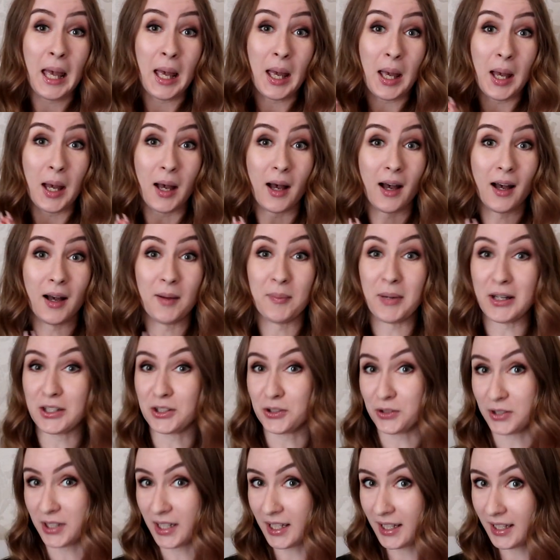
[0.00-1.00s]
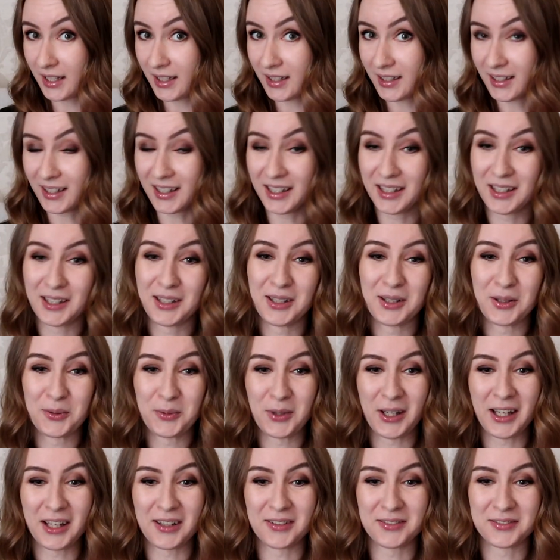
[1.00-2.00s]
But today we
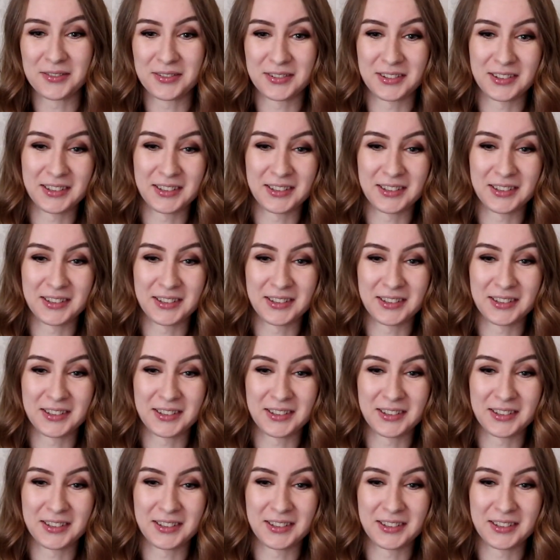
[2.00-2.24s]
have